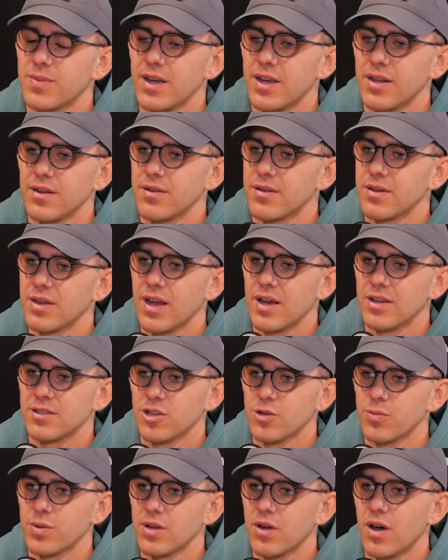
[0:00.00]
been,
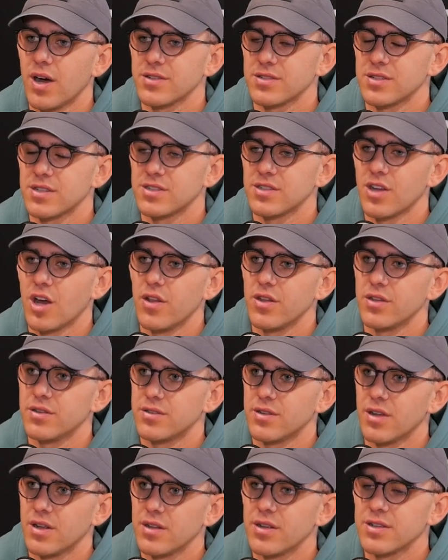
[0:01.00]
super nice. And
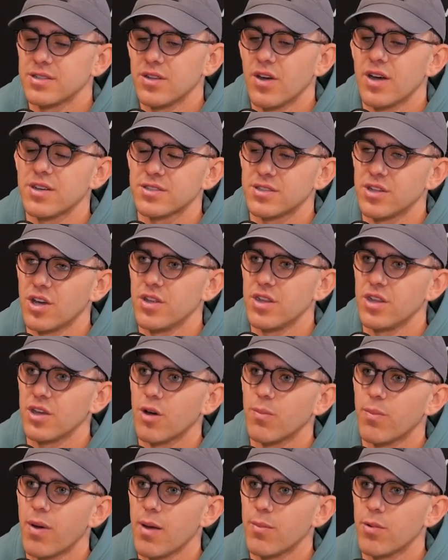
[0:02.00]
it's nice to know that you've
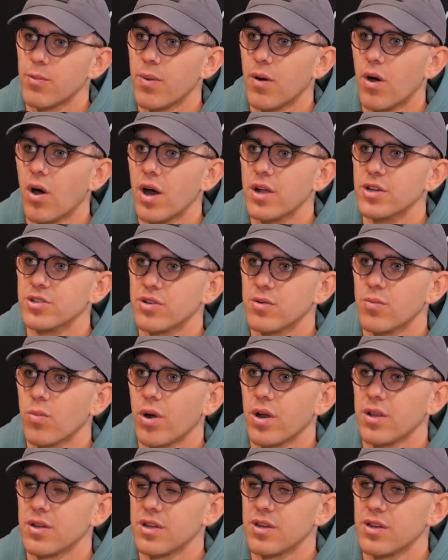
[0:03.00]
got people behind you and
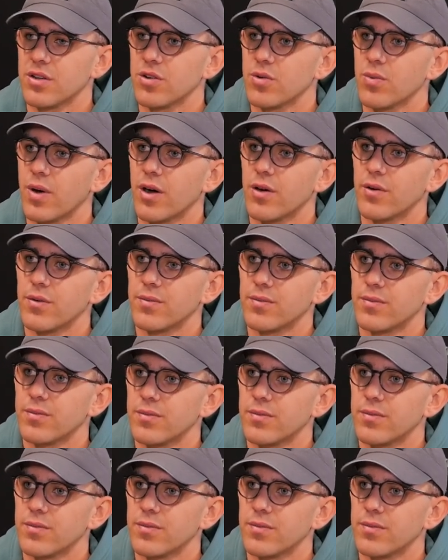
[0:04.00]
wanting you to do well.